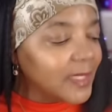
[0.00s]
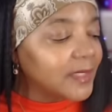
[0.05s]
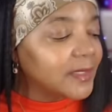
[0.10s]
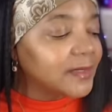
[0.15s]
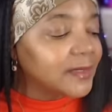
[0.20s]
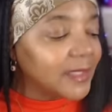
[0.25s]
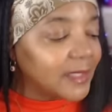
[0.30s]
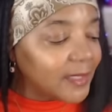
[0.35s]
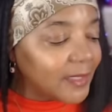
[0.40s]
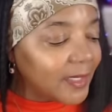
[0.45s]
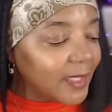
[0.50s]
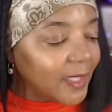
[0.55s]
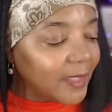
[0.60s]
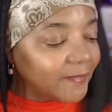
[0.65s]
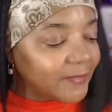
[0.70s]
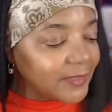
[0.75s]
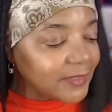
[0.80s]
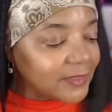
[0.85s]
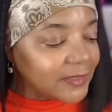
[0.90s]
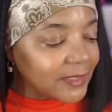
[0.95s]
yeah,
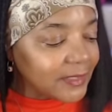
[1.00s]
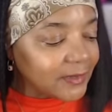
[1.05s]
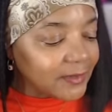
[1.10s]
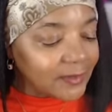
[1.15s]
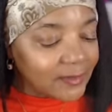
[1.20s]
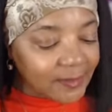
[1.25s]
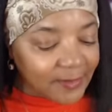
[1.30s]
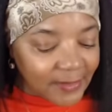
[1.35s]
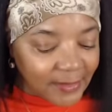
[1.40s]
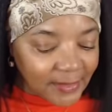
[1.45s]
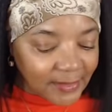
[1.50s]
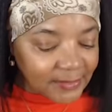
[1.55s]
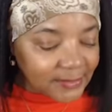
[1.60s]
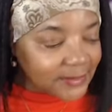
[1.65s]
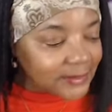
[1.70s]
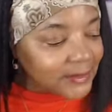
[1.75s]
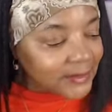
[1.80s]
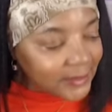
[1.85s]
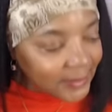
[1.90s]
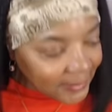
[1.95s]
having said all that to
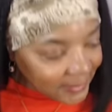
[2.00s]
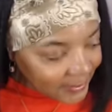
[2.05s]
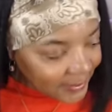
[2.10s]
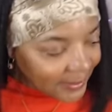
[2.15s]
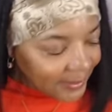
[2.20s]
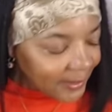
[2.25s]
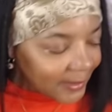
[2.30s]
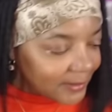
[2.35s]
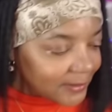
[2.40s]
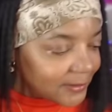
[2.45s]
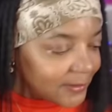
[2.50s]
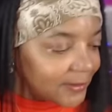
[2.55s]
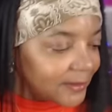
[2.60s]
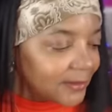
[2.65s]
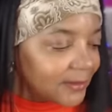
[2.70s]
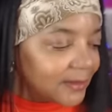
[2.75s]
say that,